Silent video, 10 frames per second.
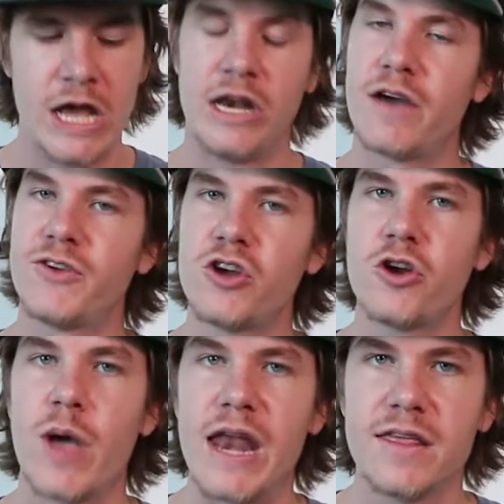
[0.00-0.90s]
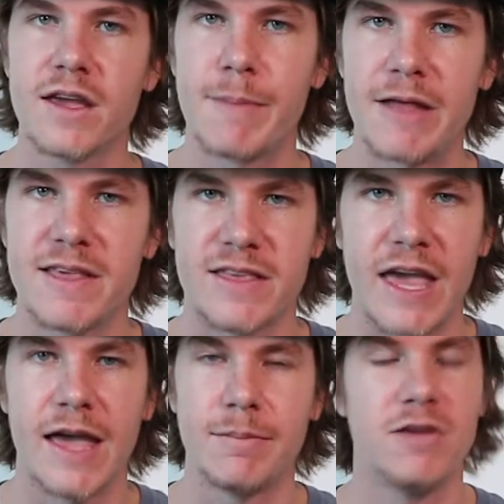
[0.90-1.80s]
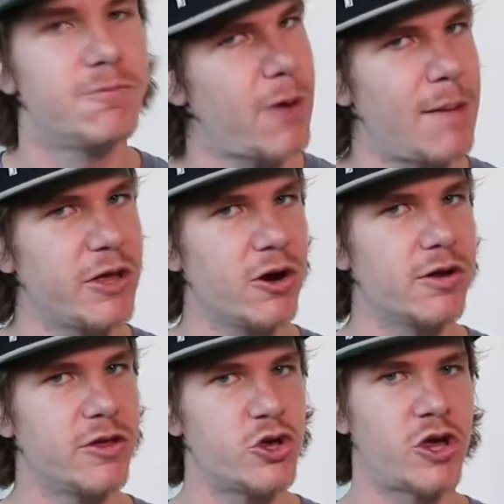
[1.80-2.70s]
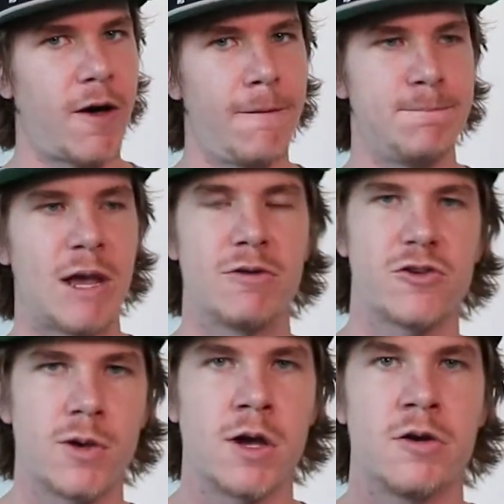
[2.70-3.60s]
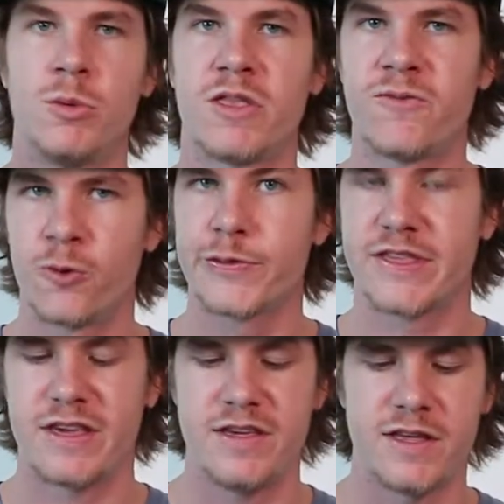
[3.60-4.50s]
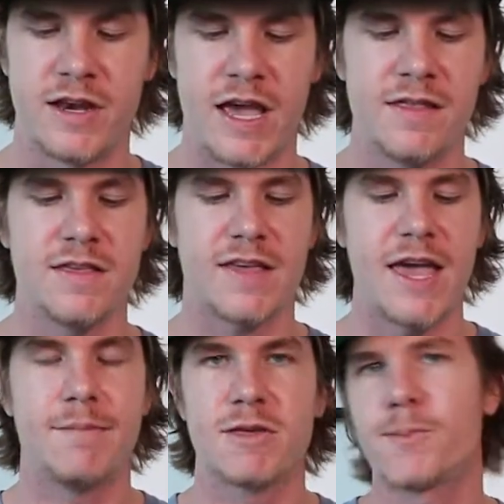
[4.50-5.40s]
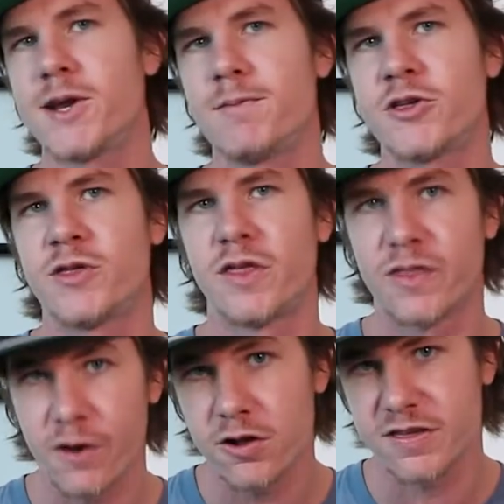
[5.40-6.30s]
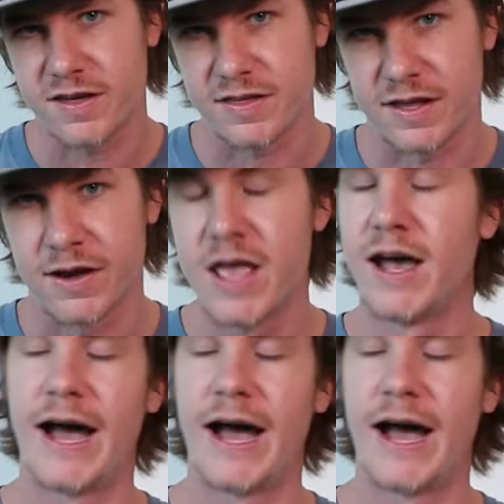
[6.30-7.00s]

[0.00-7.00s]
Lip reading: Now if you don't know anything about this game, you've probably heard of the show. Now it's going on to its 4th season, and this game is pretty much the 3rd season.